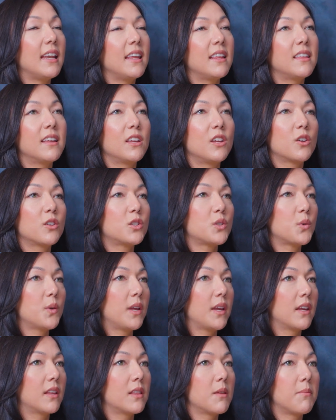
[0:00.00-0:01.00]
Anything you're
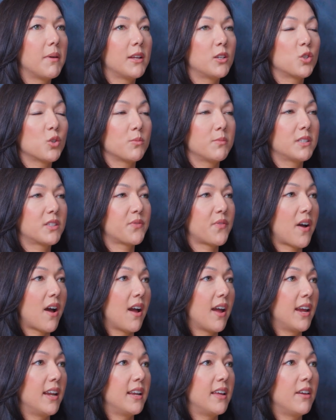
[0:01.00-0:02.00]
doing in the bedroom is
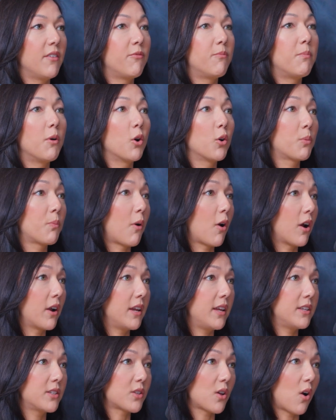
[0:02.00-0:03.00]
fine if both
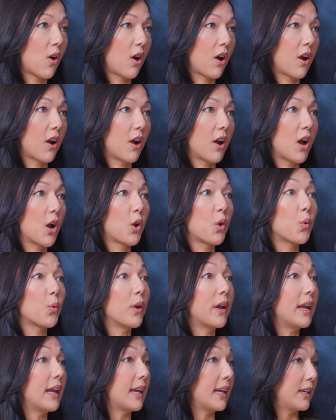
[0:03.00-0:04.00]
parties are
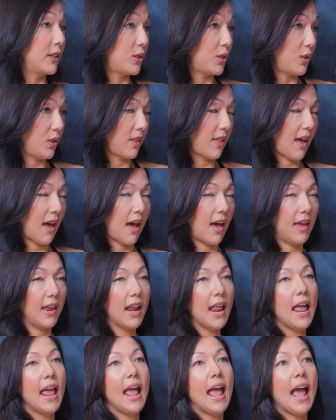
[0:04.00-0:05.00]
agreeing to
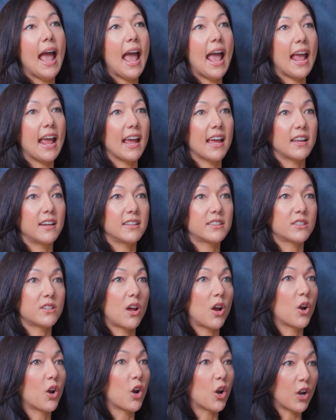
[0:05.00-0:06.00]
that and it's
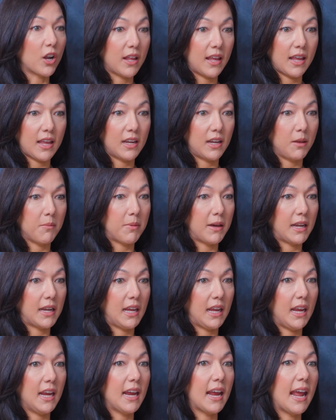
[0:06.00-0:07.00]
not hurting
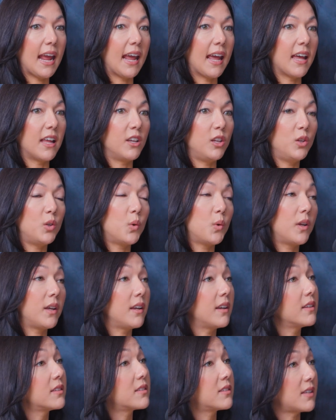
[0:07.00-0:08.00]
anybody and you do it
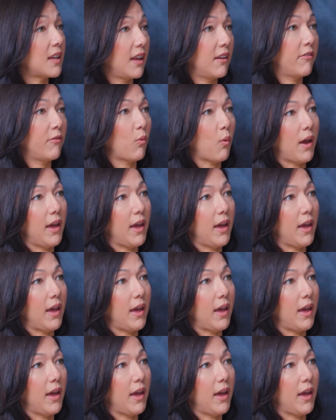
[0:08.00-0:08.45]
in a safe